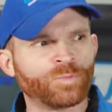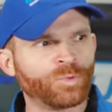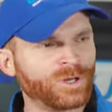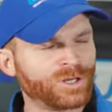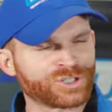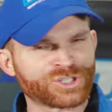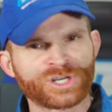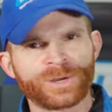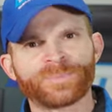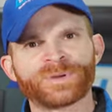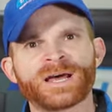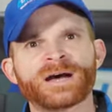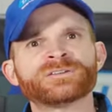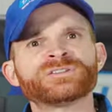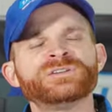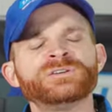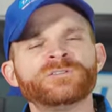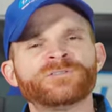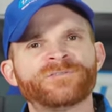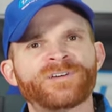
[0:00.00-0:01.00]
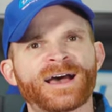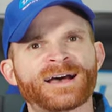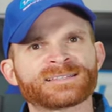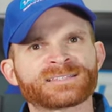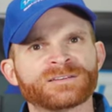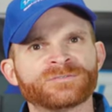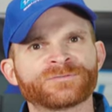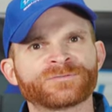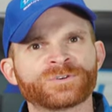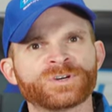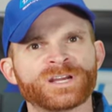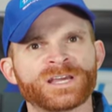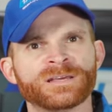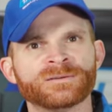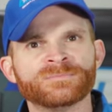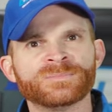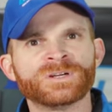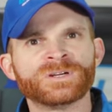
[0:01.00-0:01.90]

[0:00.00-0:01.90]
We'll ship it out to you fast and free.